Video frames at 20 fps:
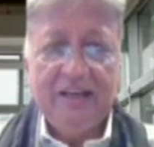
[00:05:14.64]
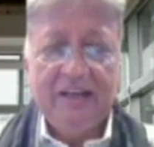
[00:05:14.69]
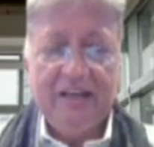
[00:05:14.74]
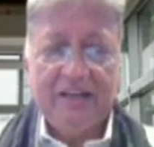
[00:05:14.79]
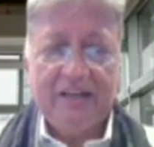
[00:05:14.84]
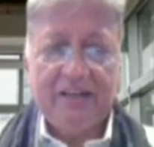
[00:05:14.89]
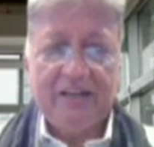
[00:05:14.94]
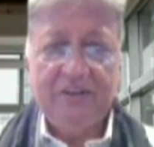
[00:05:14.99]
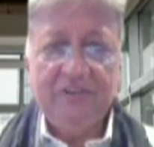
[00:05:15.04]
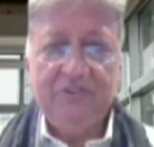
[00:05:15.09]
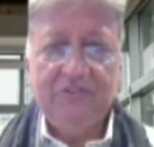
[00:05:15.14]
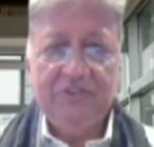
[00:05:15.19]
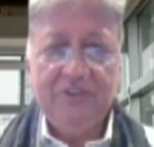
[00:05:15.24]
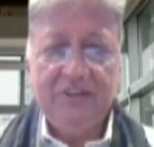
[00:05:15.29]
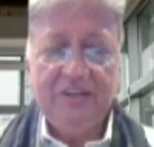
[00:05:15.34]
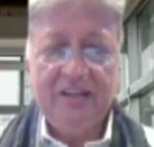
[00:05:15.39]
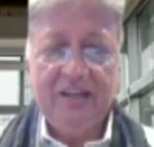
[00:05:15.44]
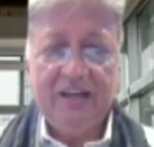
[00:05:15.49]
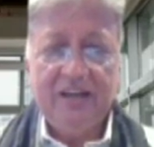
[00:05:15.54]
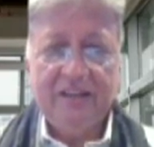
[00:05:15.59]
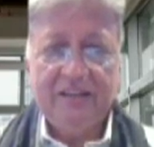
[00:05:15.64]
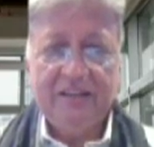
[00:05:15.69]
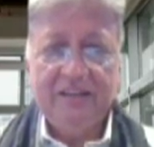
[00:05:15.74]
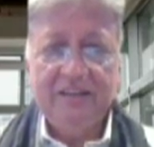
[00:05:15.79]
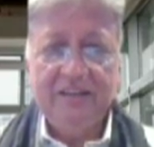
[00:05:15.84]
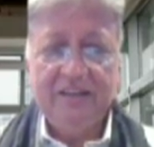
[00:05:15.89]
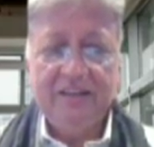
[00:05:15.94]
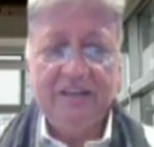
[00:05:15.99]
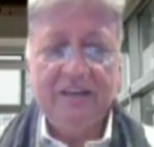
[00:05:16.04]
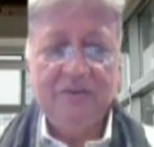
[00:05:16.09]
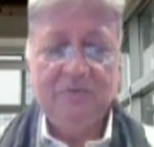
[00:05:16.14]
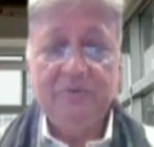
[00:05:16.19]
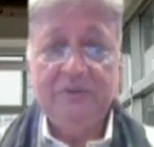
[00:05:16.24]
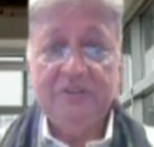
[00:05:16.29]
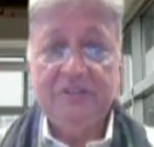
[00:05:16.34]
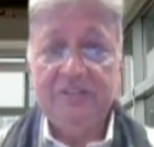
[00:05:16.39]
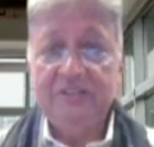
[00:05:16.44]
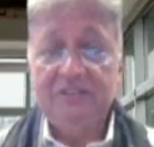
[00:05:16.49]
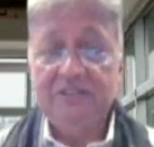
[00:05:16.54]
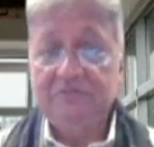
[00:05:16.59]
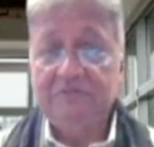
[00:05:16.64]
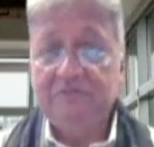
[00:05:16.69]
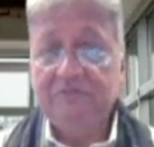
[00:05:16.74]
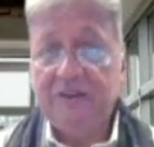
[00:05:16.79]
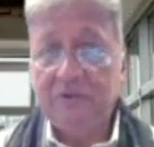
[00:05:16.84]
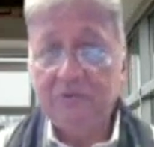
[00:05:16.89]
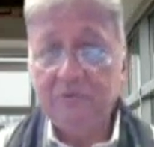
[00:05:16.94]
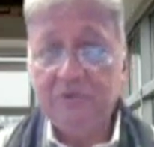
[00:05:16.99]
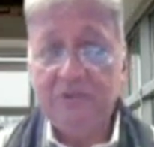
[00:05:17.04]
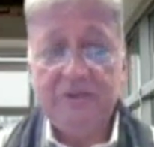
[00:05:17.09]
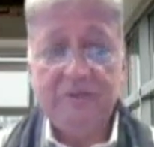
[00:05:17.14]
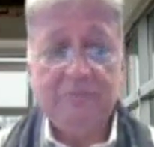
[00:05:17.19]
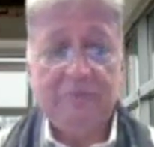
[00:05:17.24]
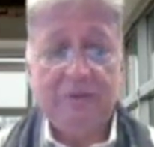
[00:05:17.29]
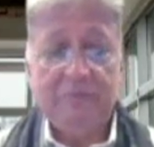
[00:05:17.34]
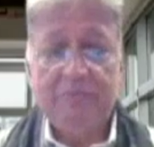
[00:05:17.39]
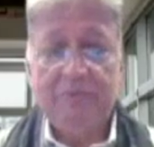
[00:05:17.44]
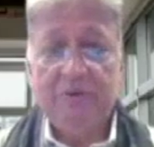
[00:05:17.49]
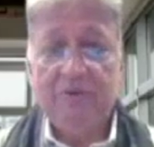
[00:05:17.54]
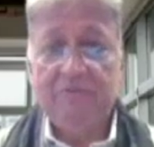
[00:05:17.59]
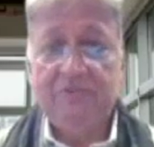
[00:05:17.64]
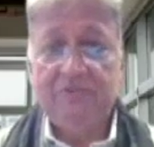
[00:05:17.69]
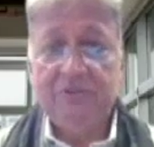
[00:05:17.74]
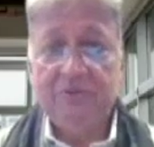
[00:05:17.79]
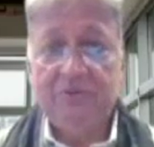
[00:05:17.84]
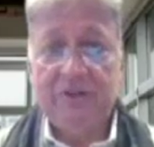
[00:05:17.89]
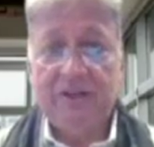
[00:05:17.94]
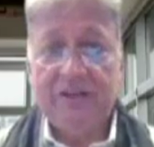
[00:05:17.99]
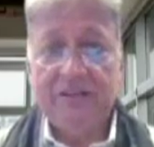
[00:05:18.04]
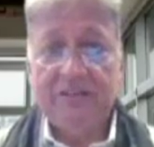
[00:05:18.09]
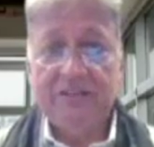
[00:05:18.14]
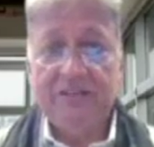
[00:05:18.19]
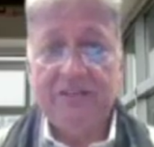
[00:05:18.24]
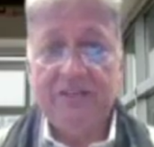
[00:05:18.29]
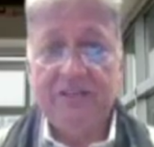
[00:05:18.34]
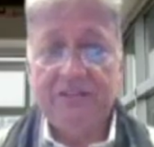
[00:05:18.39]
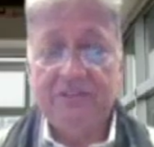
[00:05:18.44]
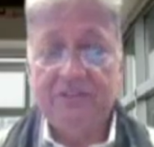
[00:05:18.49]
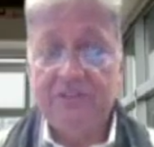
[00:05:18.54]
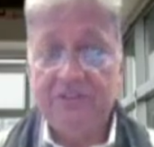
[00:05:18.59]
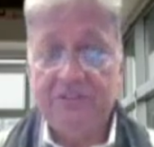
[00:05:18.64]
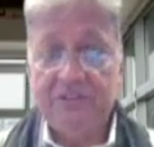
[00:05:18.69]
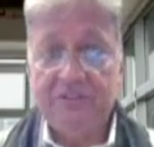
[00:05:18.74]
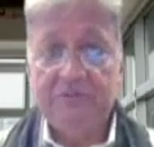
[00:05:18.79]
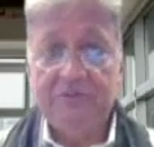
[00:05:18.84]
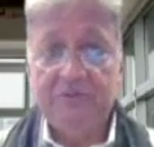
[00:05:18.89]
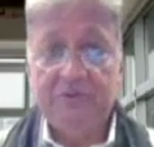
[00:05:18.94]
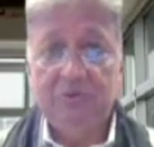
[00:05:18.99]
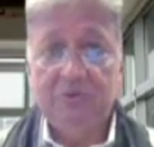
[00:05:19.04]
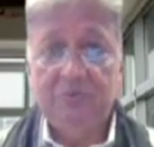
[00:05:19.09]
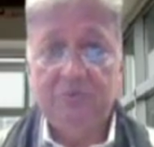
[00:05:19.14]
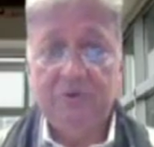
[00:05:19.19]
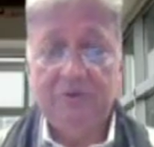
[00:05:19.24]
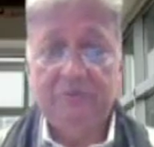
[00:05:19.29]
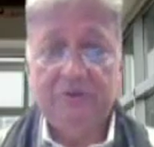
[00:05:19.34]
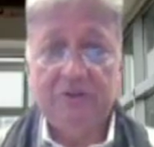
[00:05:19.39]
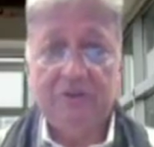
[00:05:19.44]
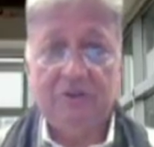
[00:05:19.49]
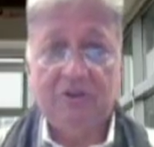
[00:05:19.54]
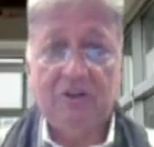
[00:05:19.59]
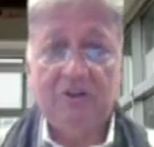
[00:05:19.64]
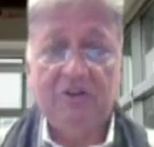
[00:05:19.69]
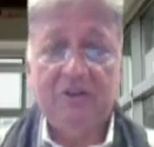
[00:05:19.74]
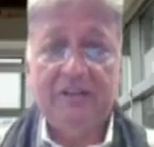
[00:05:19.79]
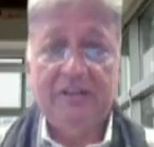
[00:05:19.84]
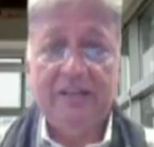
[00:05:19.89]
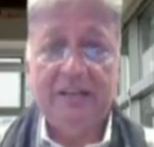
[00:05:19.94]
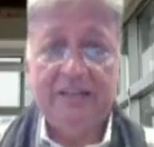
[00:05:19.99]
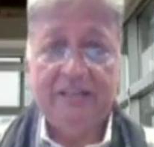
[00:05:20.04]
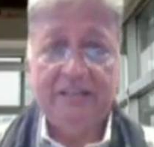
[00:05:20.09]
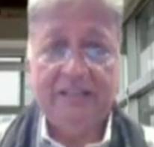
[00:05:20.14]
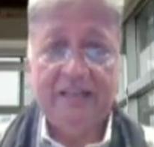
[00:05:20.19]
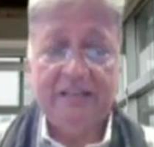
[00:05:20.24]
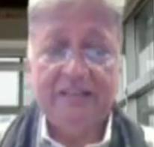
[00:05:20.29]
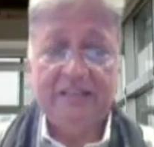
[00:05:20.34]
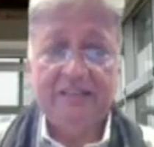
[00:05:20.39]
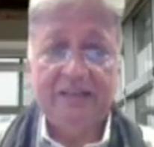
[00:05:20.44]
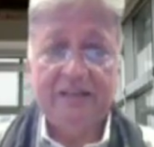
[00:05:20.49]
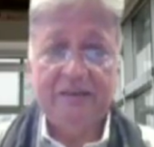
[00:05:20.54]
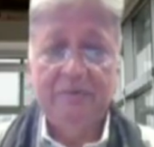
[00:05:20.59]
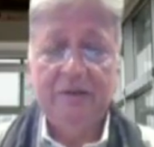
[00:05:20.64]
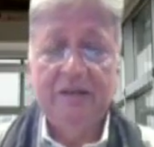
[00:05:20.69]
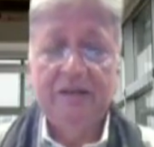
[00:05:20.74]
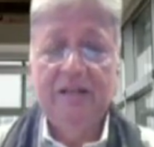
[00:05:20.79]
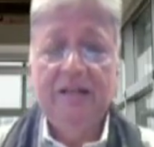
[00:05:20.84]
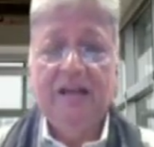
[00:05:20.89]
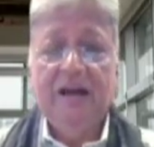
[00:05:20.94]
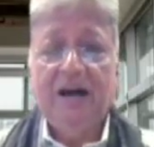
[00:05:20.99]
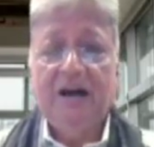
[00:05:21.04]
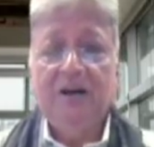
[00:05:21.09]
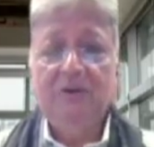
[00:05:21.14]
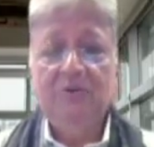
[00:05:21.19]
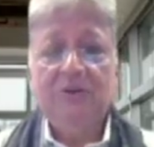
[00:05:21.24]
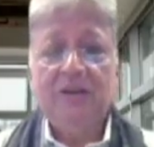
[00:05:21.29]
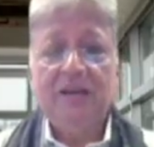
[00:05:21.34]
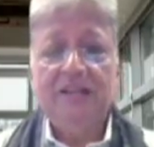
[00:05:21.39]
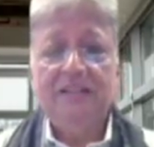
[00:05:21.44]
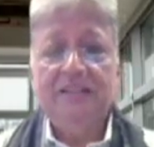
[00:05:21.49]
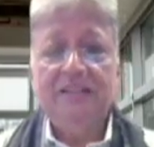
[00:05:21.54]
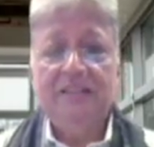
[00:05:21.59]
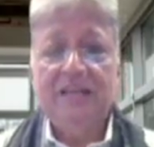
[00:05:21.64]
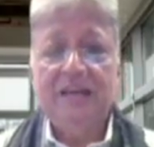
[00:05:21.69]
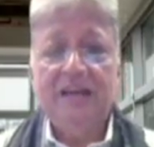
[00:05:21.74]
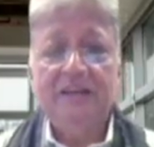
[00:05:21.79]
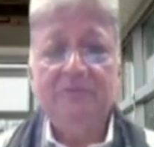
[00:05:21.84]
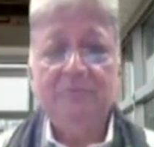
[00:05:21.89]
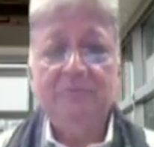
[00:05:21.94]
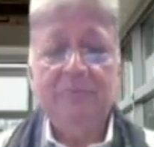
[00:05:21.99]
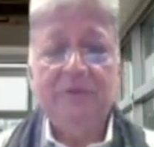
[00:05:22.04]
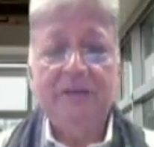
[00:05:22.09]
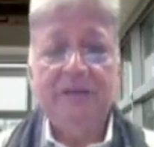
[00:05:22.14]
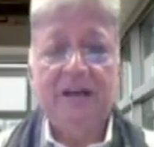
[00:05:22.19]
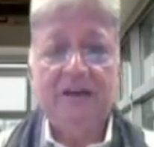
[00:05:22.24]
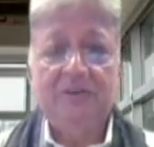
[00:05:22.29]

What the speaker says: a country like India, which is a founding member of the United Nations, even though we were a colony at that time, how can that be